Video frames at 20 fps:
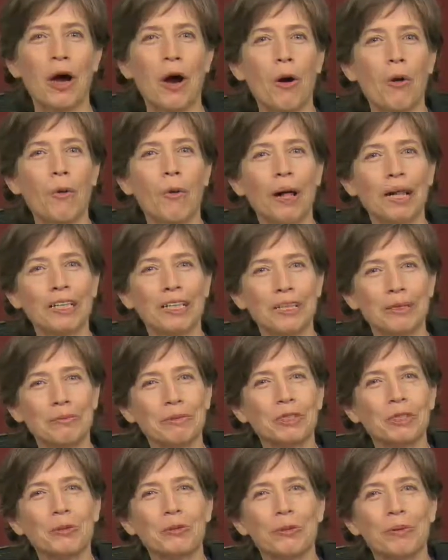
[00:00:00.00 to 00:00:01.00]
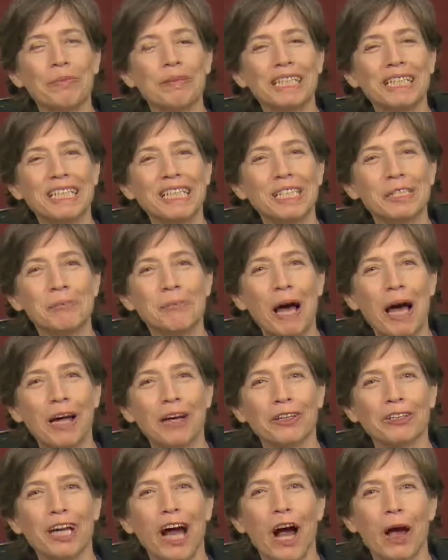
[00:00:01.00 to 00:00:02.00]
Welcome to Women
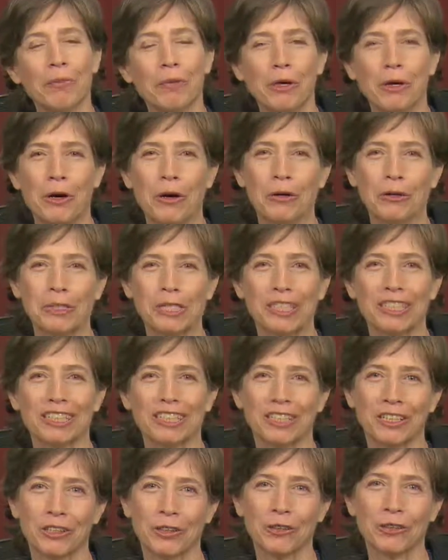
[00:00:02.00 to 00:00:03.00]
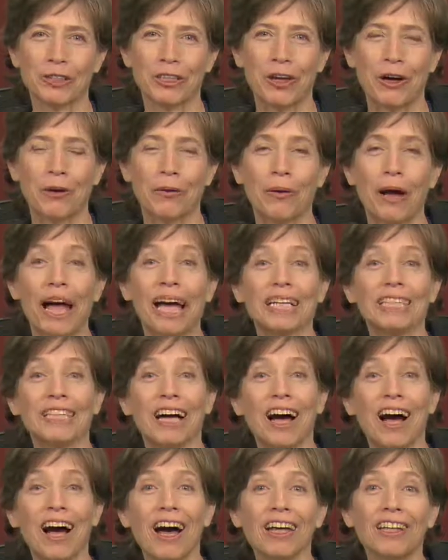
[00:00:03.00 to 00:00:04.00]
Inspired. I'm your host, Linda Ugelow, and
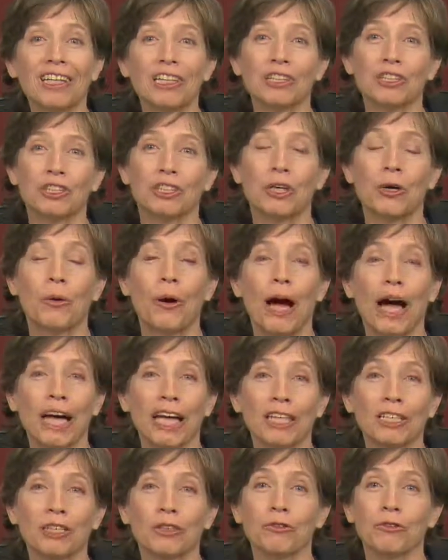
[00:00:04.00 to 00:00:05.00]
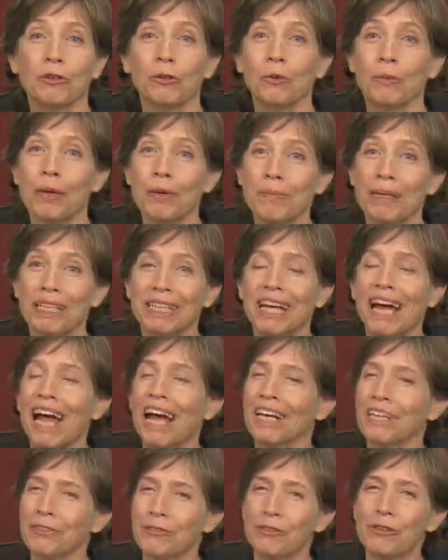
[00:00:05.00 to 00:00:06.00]
on this show, I interview women
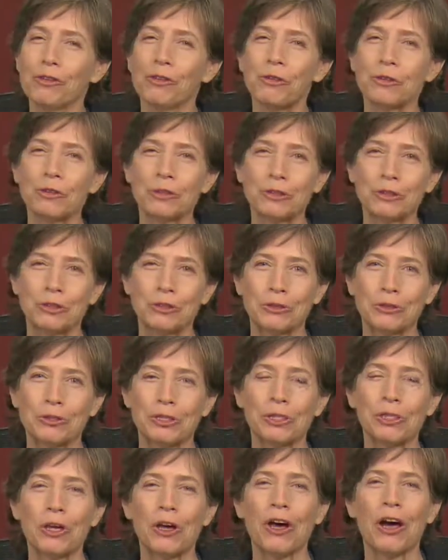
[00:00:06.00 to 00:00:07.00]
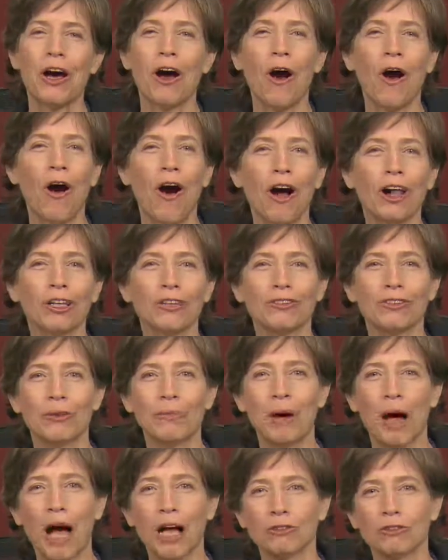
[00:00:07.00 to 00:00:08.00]
and a few cool dudes, all of them
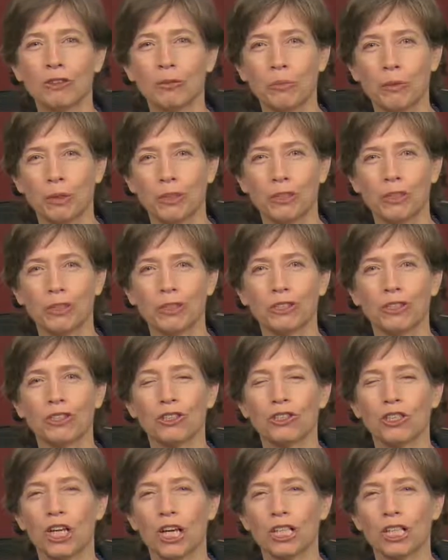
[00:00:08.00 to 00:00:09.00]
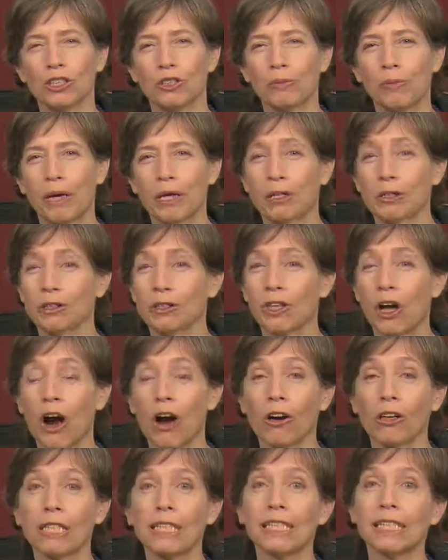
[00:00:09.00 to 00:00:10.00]
entrepreneurs, change makers,
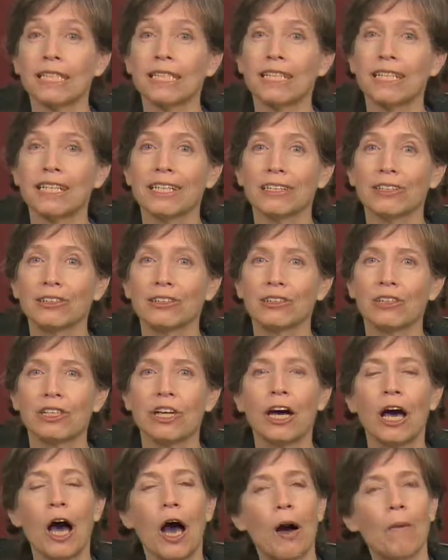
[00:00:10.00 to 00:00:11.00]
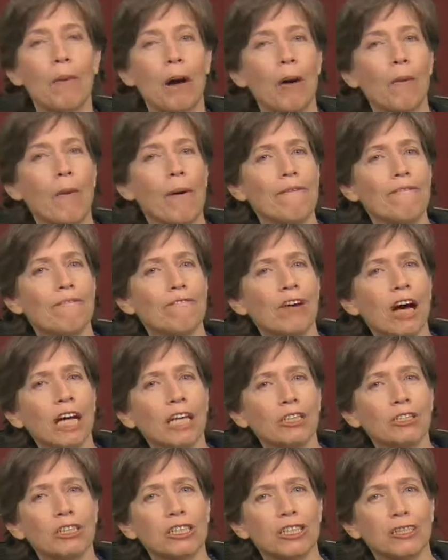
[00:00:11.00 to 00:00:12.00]
artists, and healers, about what
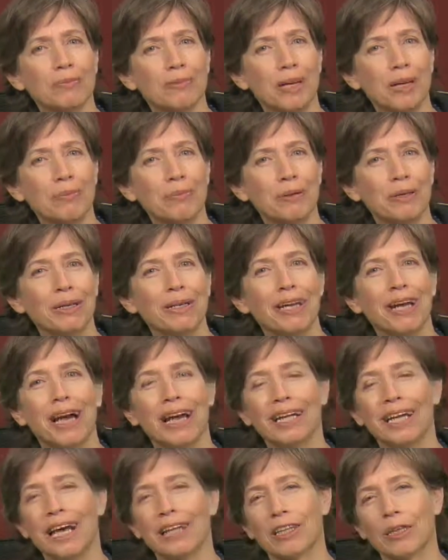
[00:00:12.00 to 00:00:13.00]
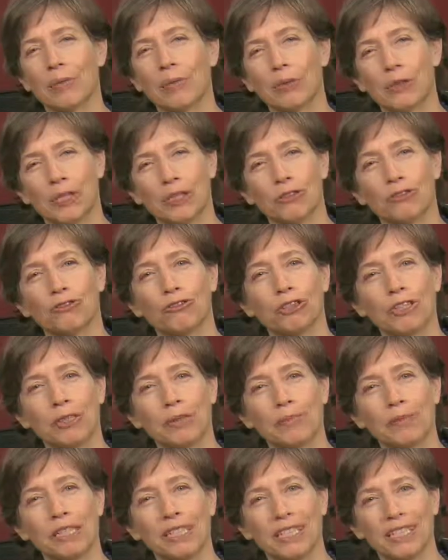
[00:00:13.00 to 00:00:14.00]
fires them up and how they put their
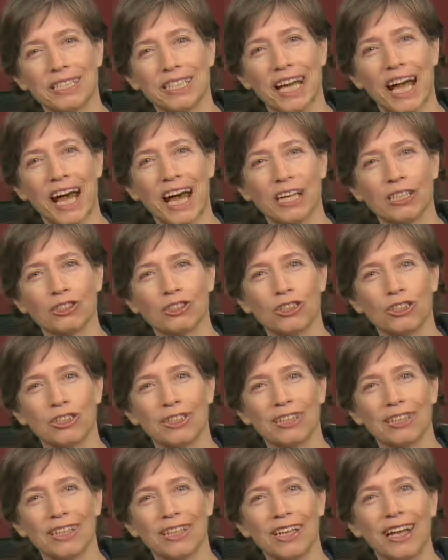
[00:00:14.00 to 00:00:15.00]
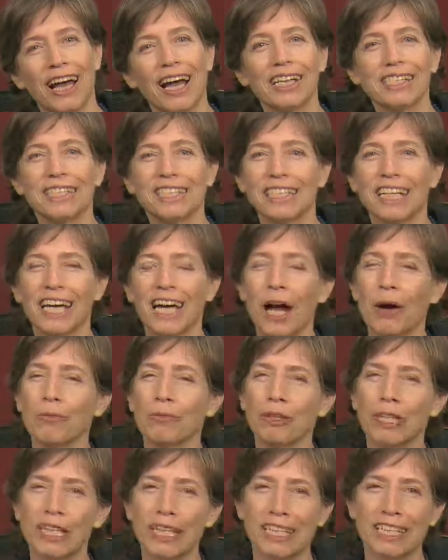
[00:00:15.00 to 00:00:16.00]
dreams into action. And today, I'm
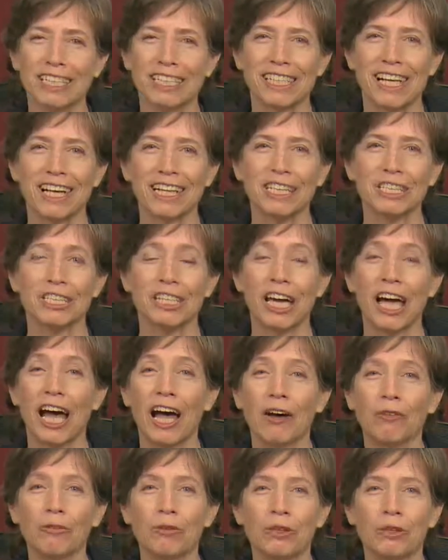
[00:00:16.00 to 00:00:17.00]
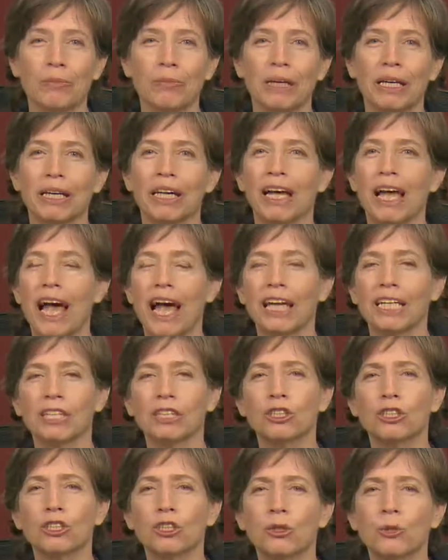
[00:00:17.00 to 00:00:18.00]
really excited to have with me an
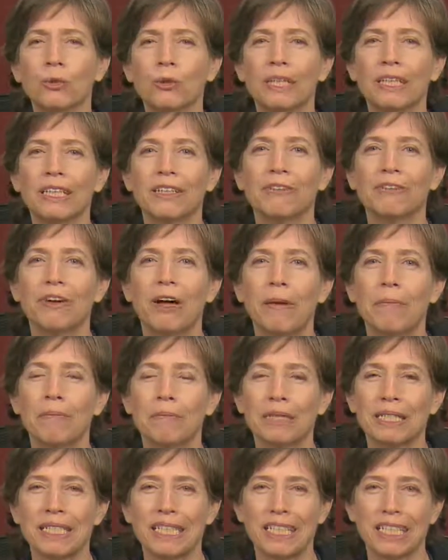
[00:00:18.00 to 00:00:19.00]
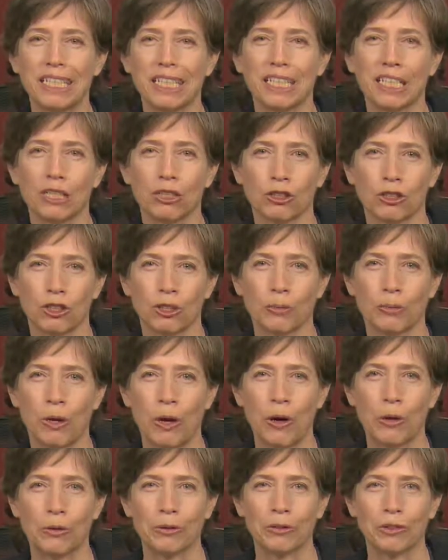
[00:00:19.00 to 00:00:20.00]
intuitive business leadership
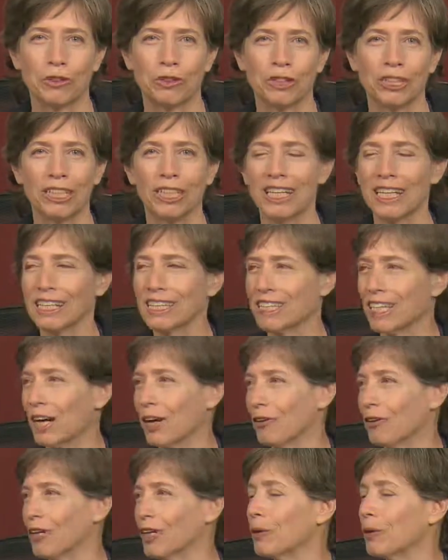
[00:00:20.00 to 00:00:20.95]
coach, Terry